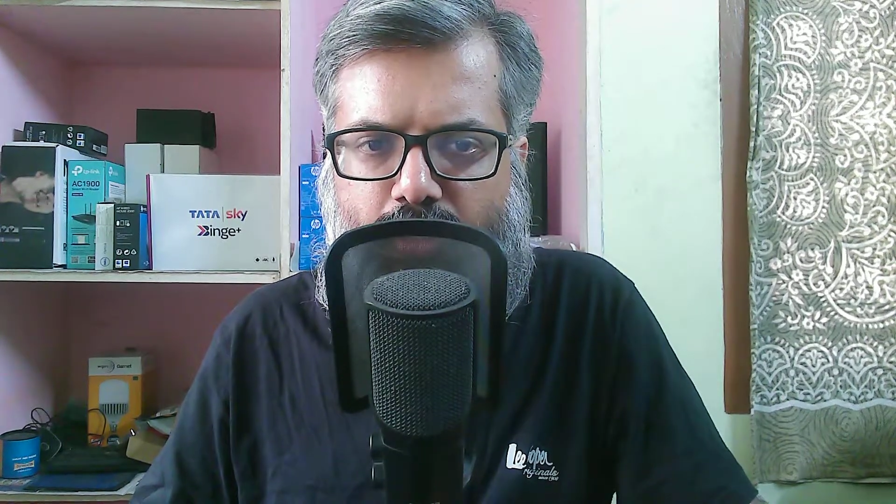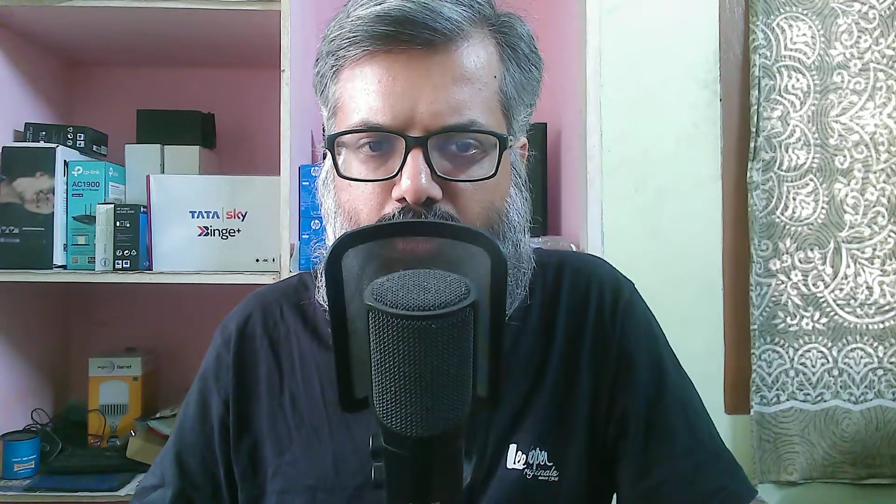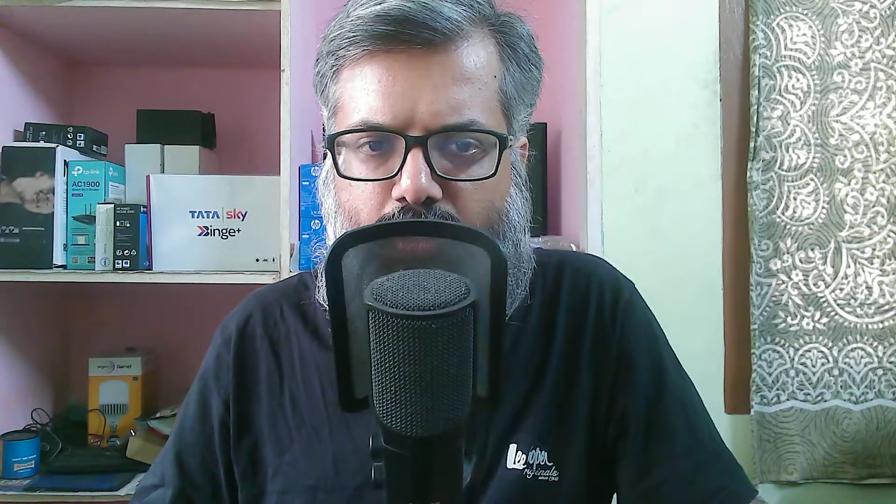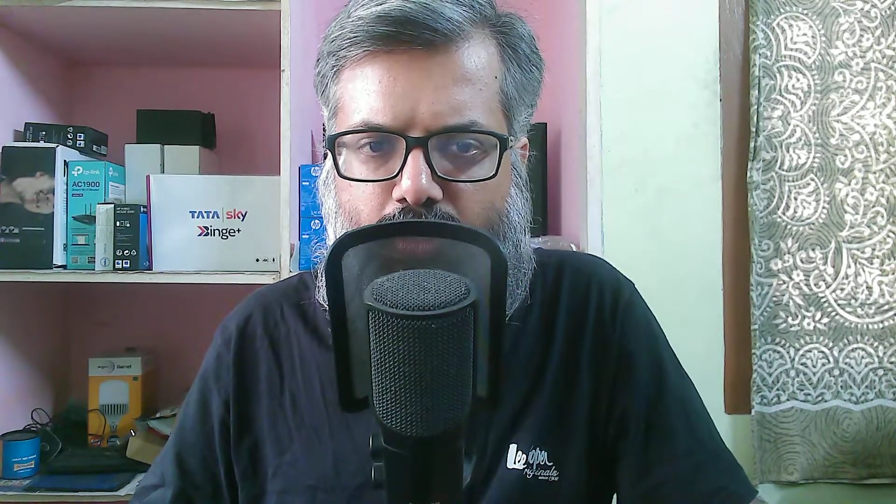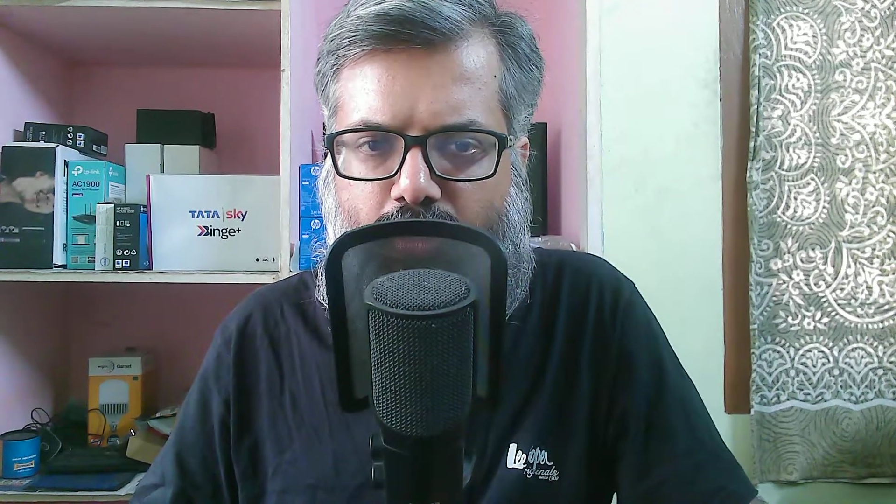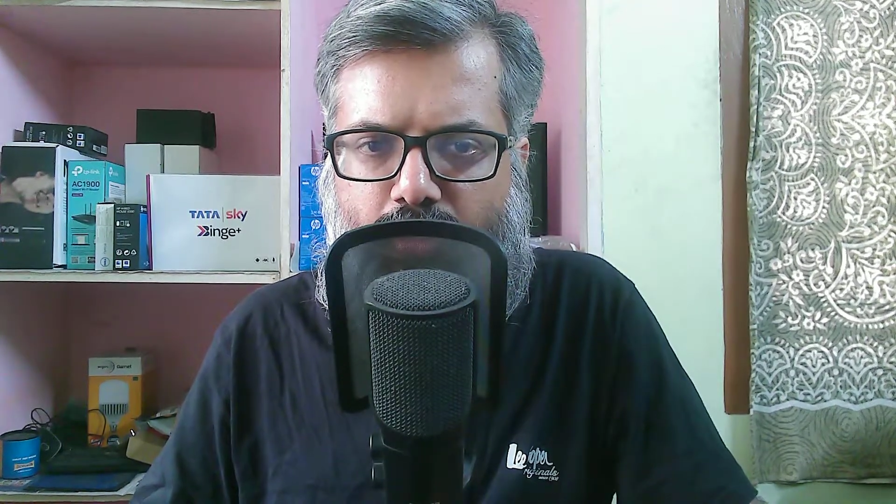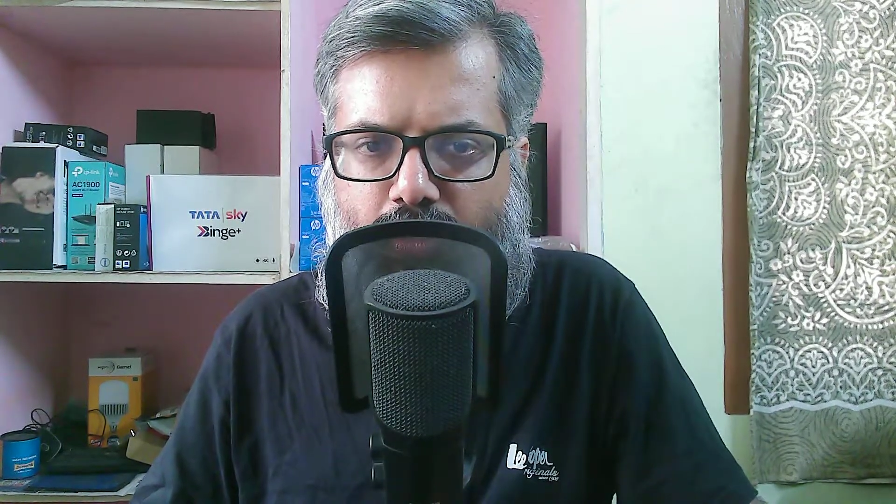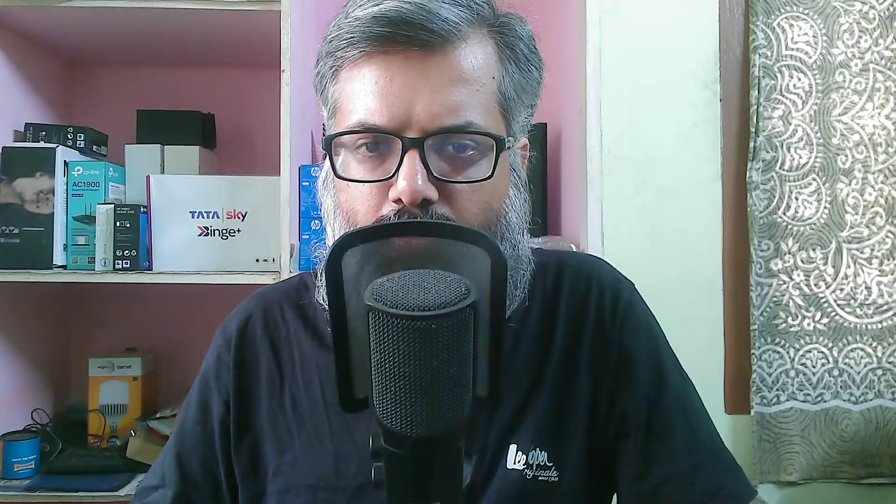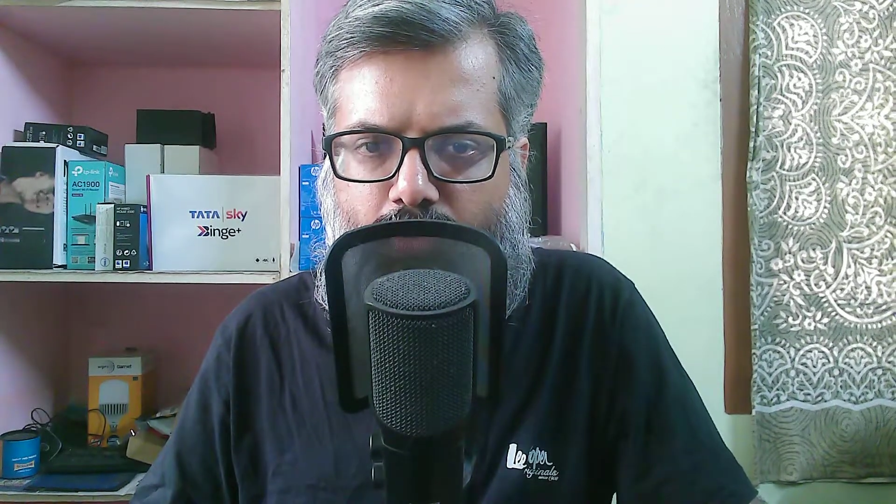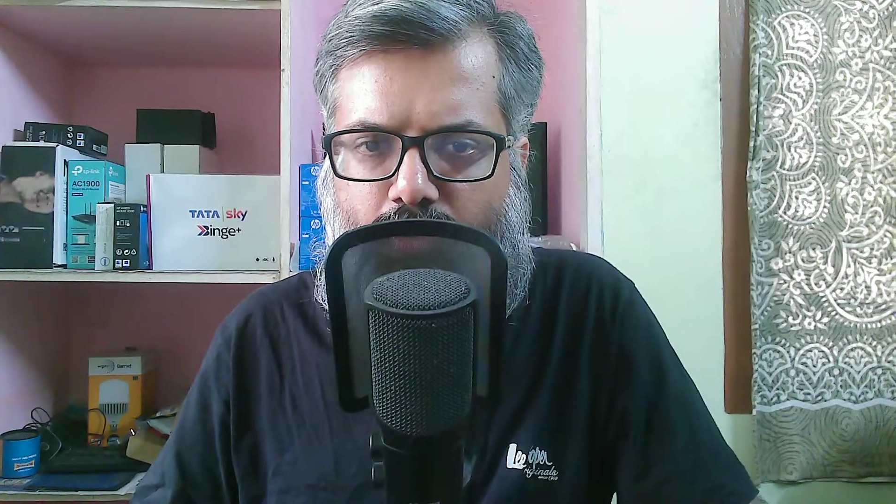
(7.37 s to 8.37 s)
learning
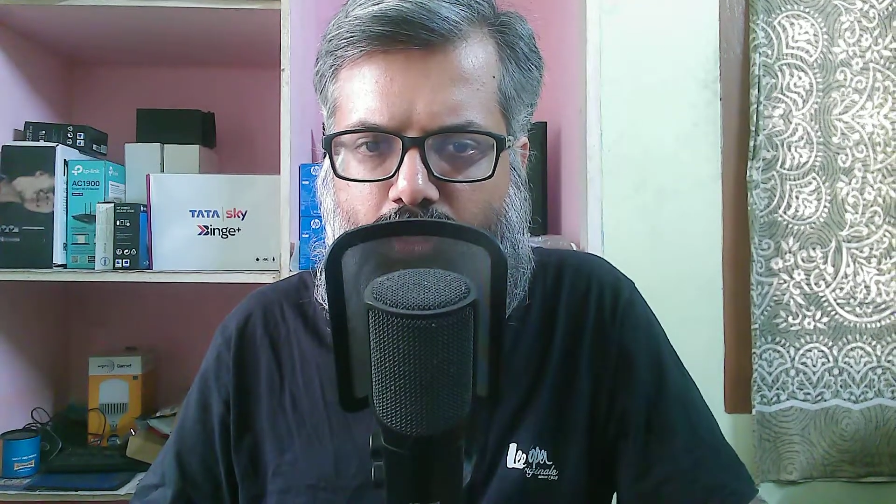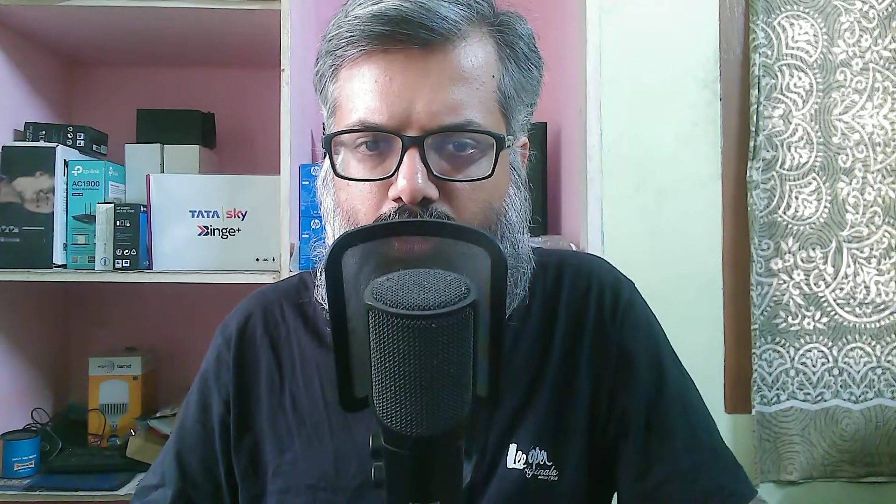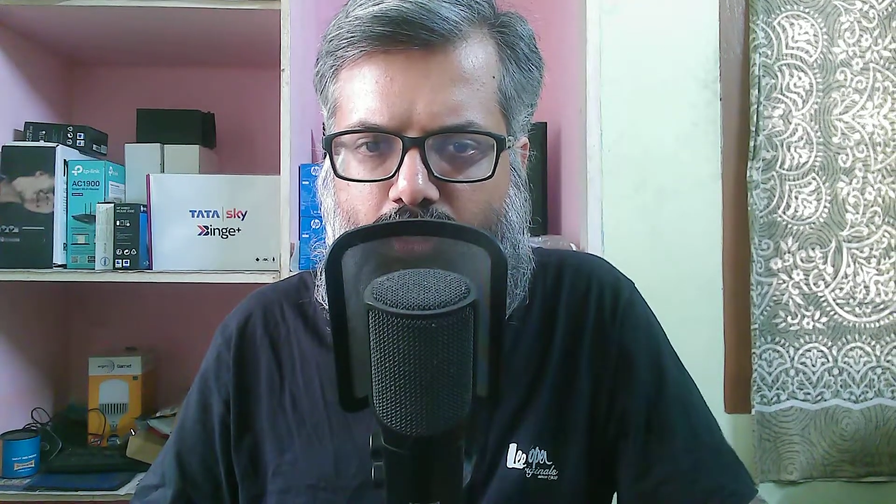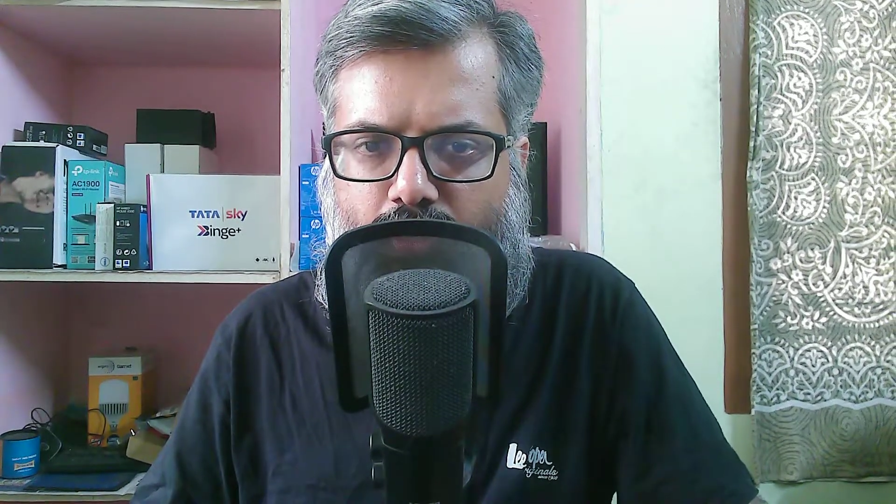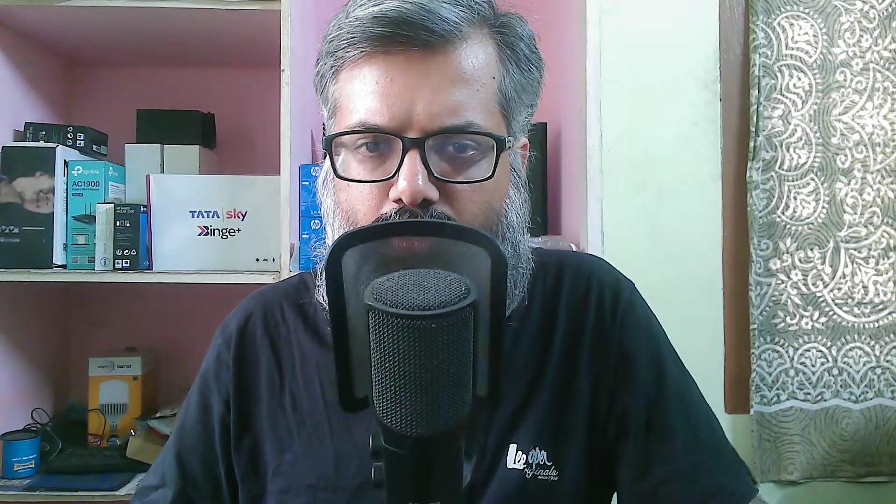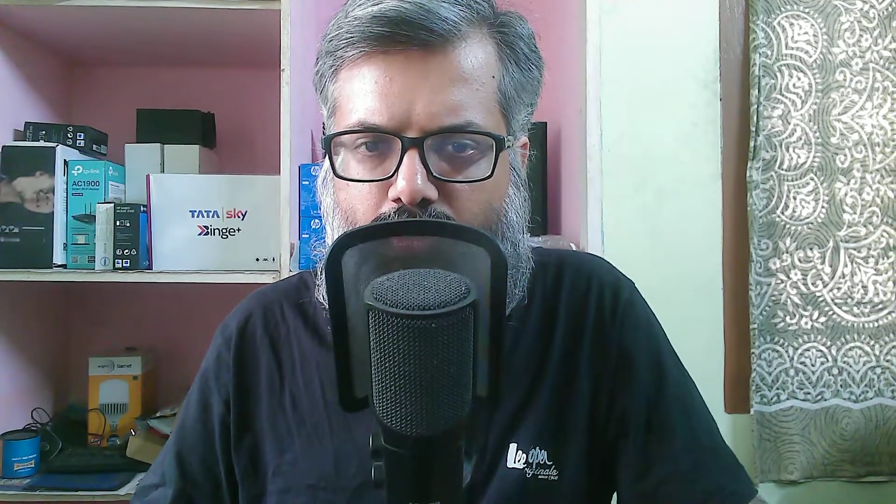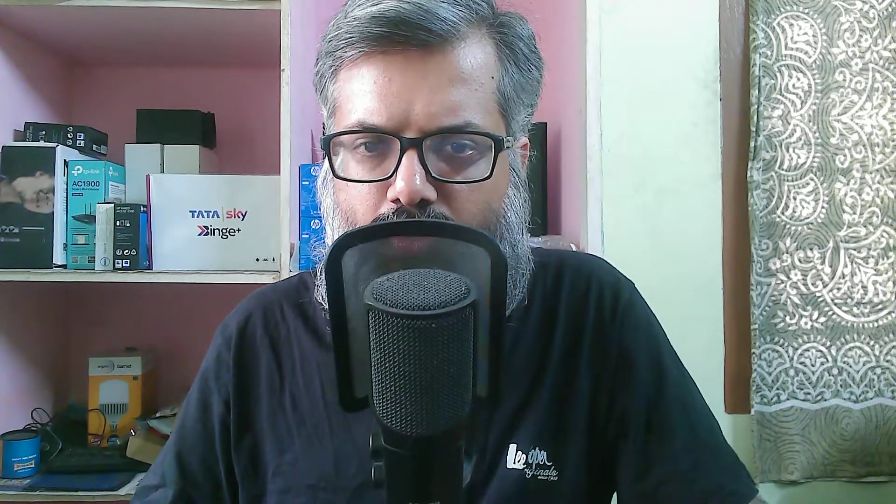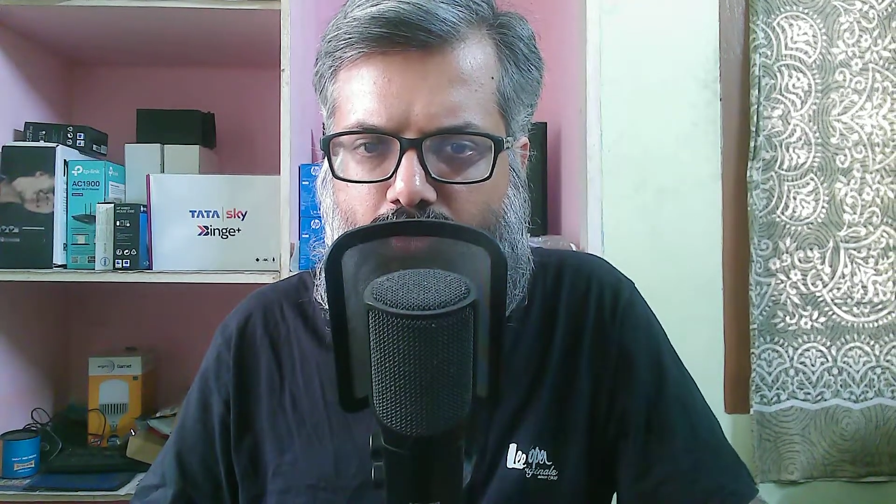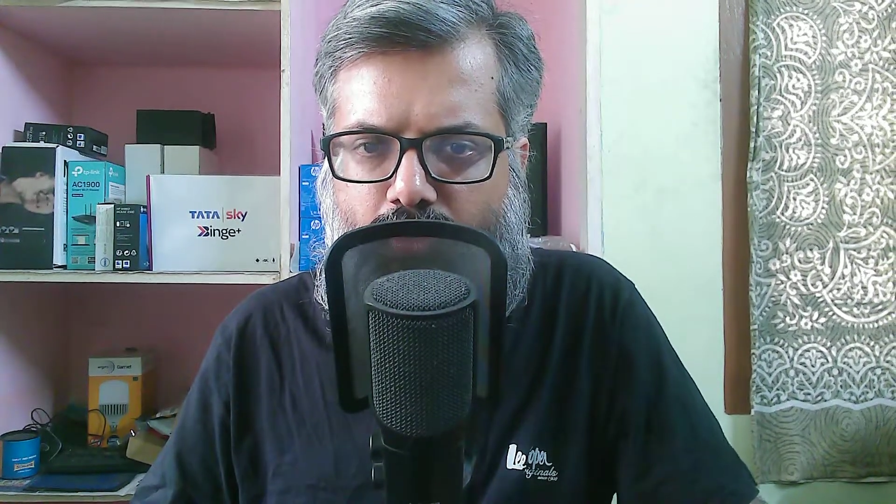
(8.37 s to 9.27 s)
model is not